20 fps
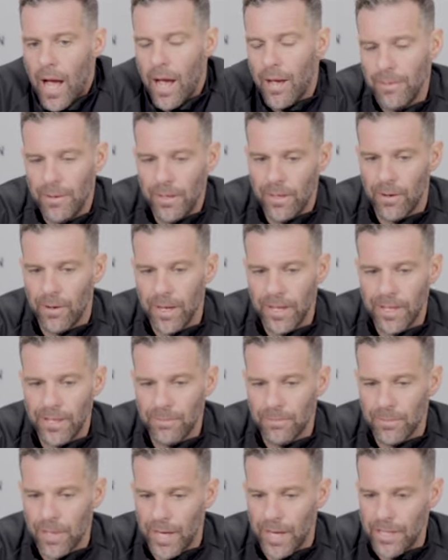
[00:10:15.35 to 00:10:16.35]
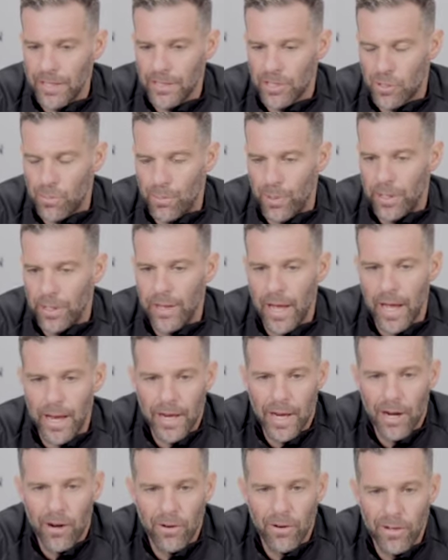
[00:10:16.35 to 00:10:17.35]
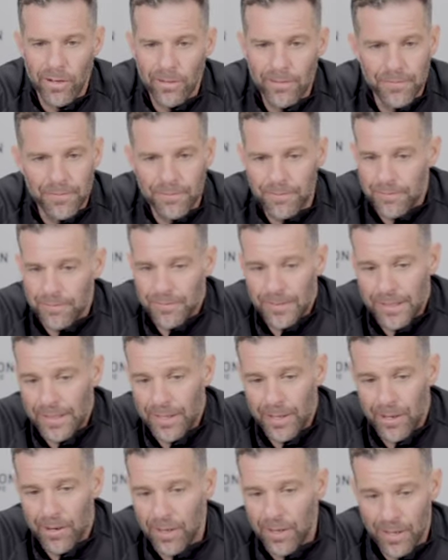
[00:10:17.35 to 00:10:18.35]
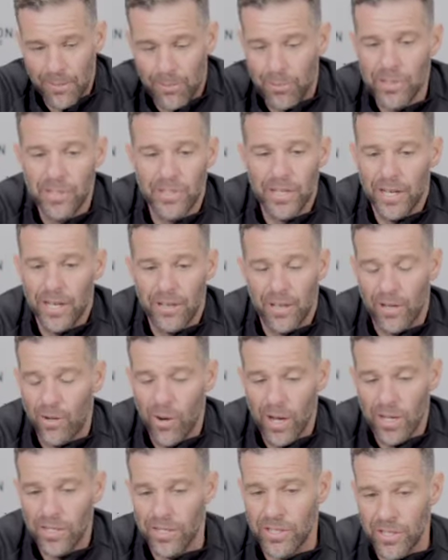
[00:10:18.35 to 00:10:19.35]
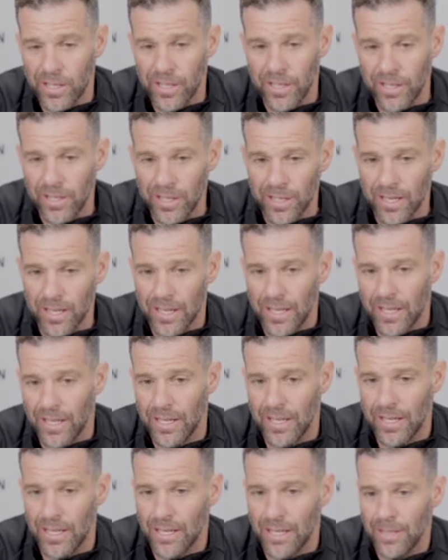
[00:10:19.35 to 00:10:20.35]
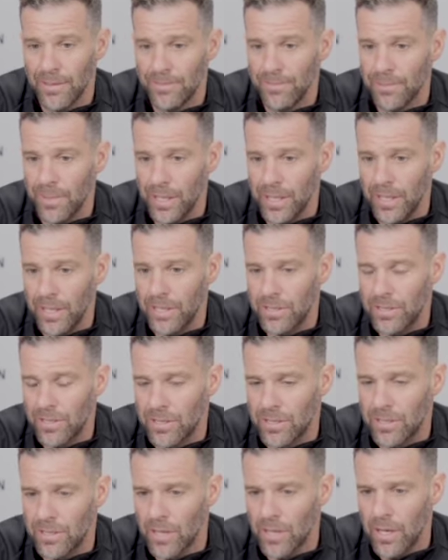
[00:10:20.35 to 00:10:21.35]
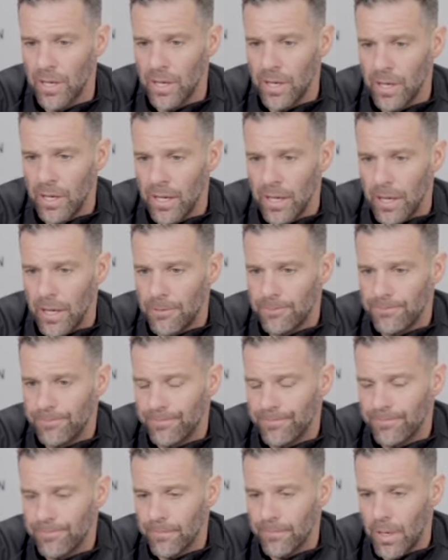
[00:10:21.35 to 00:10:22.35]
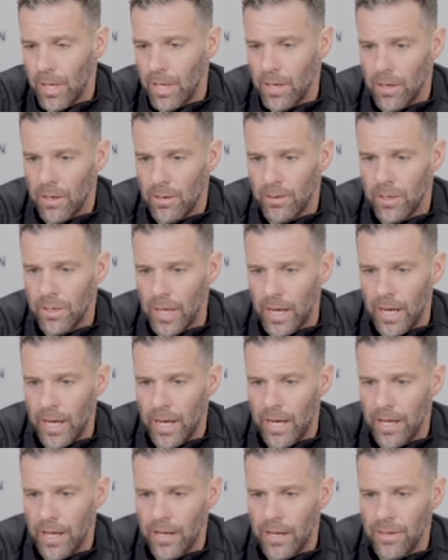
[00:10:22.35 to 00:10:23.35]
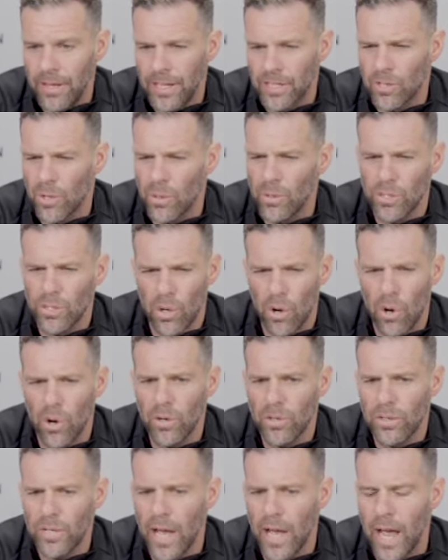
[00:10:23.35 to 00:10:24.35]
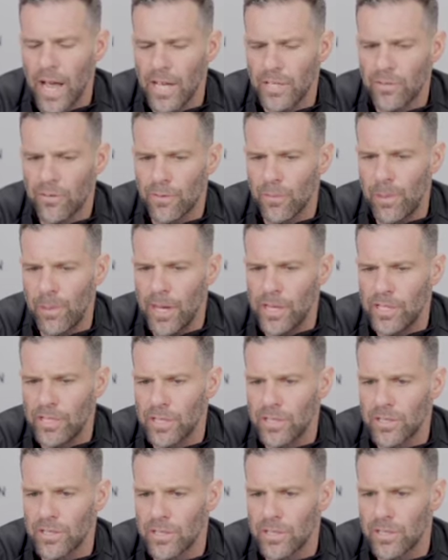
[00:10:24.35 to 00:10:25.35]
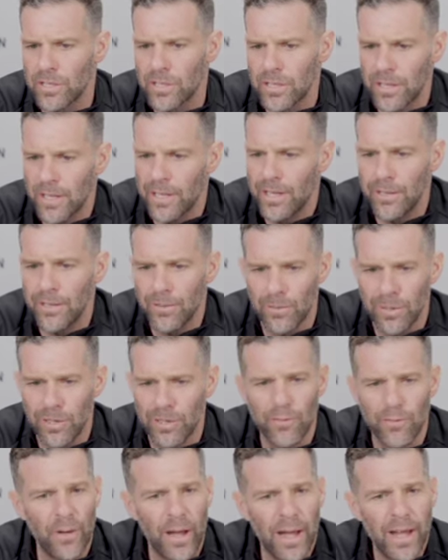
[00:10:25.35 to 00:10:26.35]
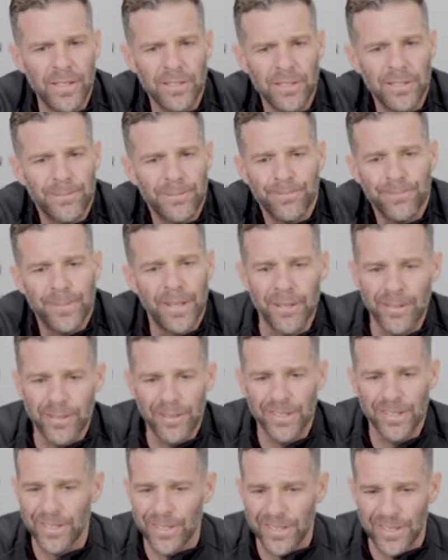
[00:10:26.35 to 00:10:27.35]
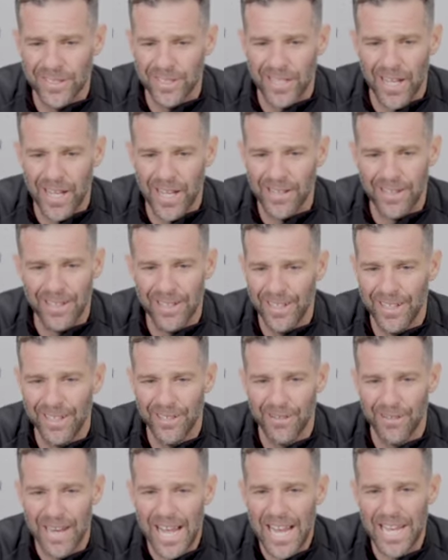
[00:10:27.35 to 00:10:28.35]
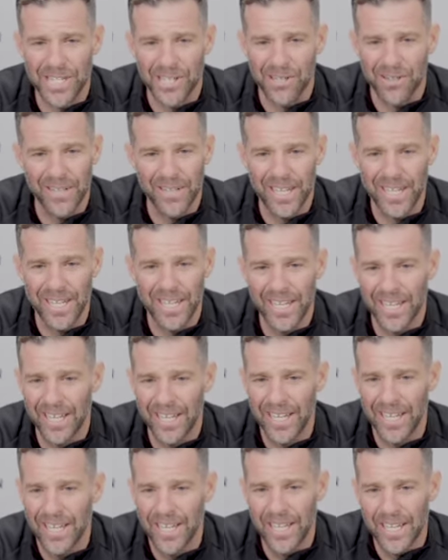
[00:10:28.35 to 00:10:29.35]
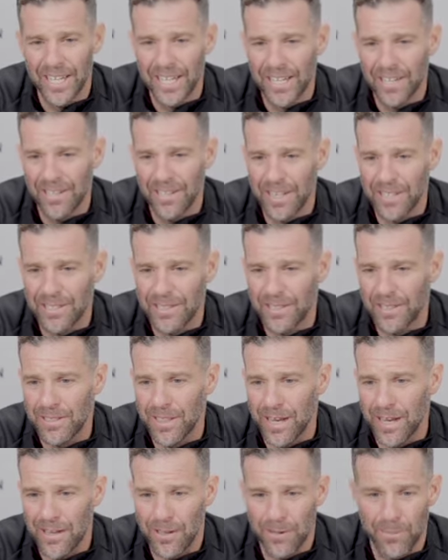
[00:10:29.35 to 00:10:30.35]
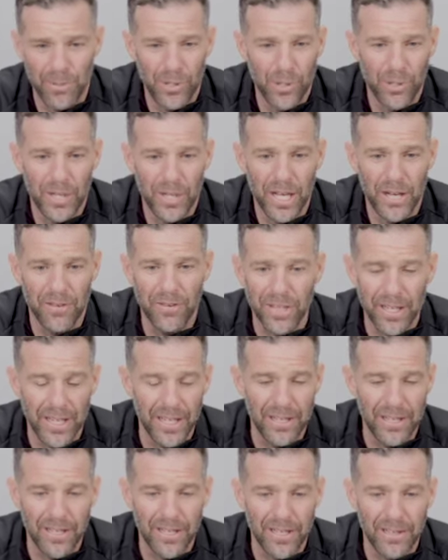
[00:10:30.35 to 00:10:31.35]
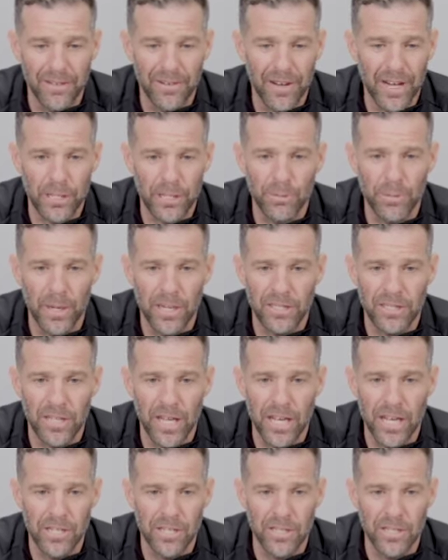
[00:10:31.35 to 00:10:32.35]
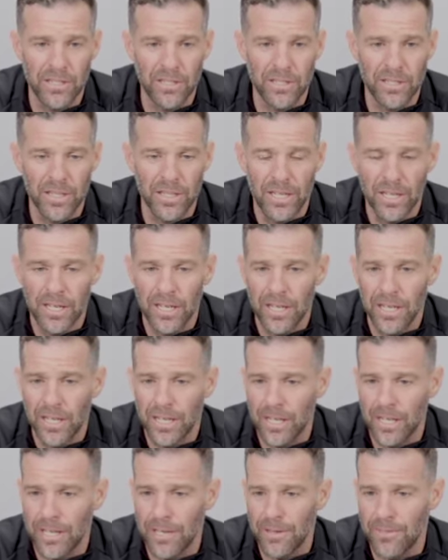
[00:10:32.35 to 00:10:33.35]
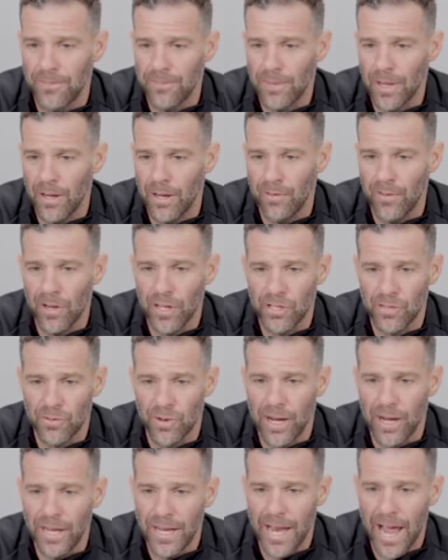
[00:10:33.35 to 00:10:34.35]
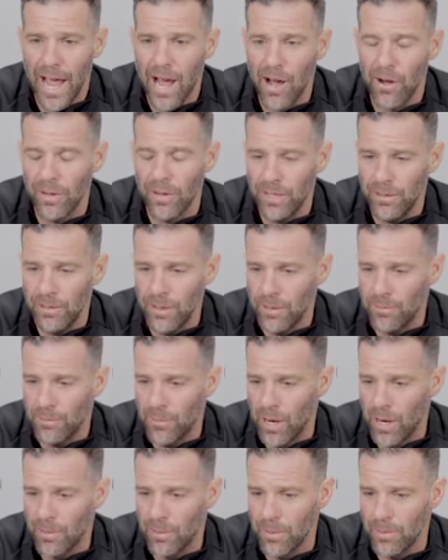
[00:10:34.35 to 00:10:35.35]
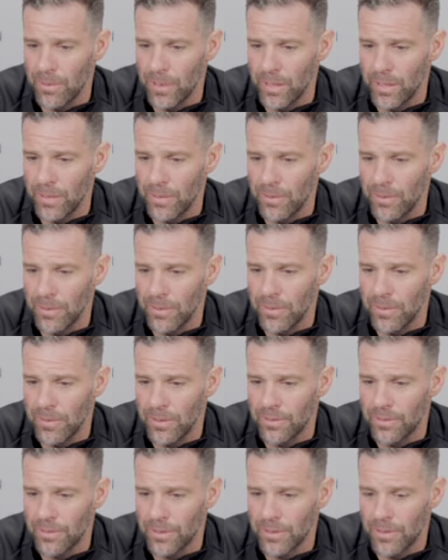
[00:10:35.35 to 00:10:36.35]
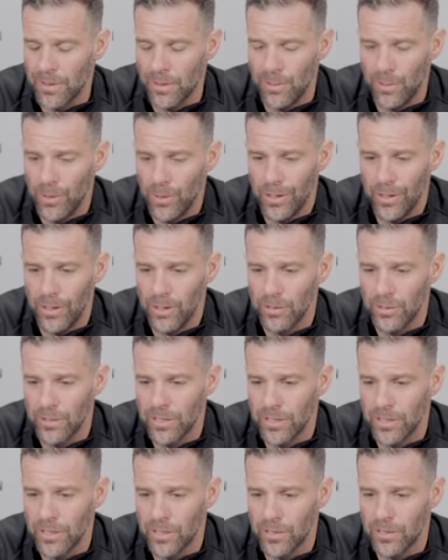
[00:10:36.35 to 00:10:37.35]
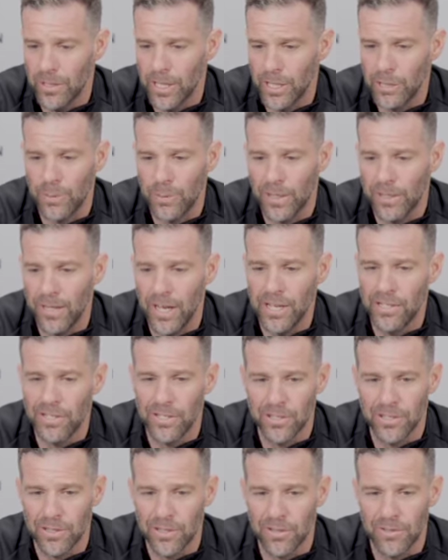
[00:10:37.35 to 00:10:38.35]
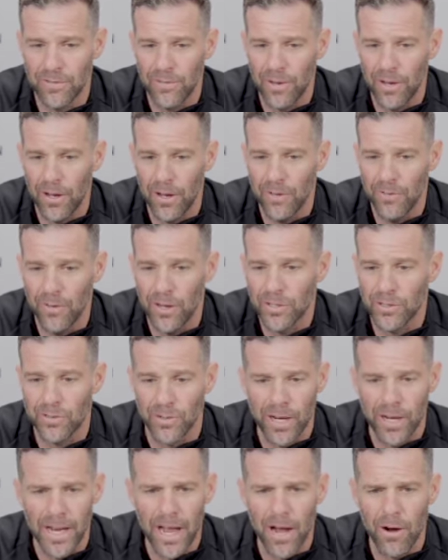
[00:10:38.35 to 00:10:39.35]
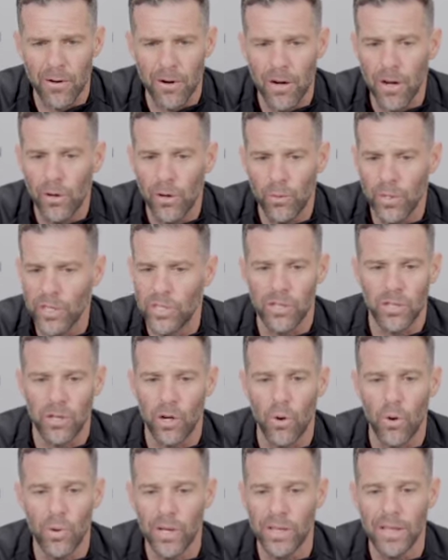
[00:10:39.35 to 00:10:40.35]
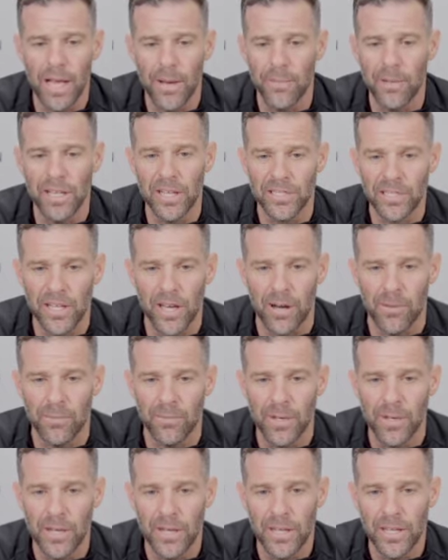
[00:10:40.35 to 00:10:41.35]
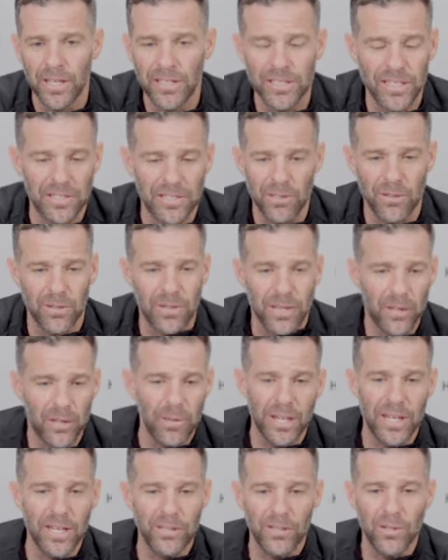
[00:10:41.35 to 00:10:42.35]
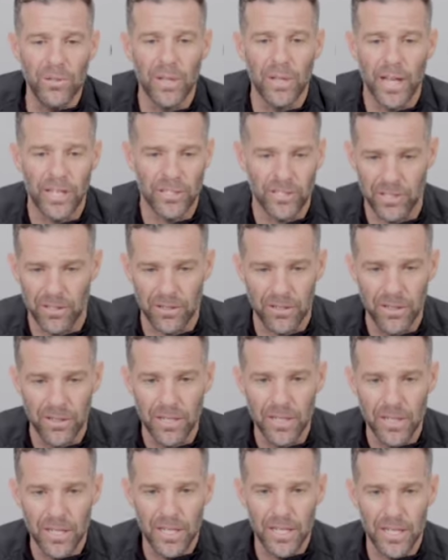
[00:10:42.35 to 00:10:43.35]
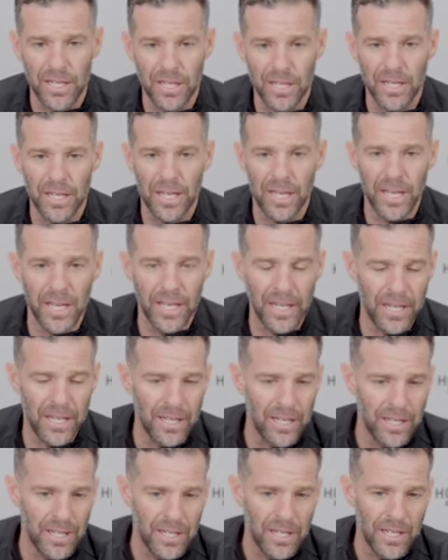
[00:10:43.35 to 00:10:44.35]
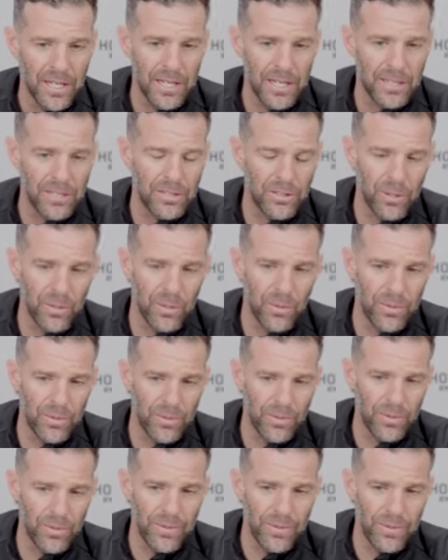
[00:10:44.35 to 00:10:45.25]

I can spin that narrative, you know, and I appreciate the question, but it's you know, I think it's always hard to ask for patience with fans. They're just not in their nature, and you know, that's kind of the beauty of it. Their expectations of us right now, and probably of the community of Houston, their expectations of us right now are we should go win the MLS Cup, because that's the only thing we didn't do last year. And so